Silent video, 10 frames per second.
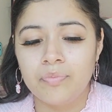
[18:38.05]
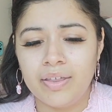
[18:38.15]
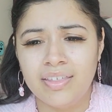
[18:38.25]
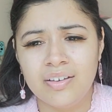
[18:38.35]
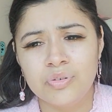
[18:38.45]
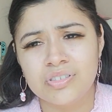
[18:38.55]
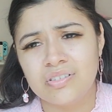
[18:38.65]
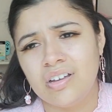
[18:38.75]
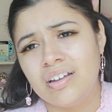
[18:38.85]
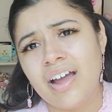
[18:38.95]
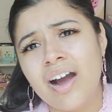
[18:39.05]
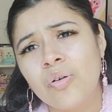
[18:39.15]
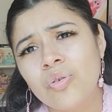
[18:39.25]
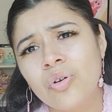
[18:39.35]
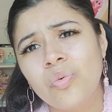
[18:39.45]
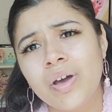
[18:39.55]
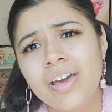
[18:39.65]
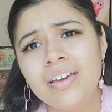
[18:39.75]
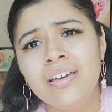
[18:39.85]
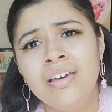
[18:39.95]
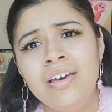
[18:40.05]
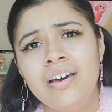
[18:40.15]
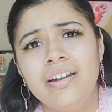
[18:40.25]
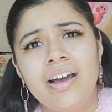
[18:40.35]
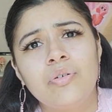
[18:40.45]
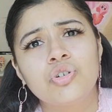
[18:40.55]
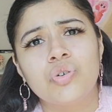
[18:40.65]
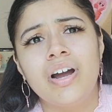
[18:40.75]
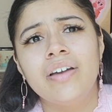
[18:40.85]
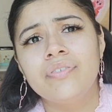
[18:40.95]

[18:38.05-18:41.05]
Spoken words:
I think it was an hour away, an hour drive.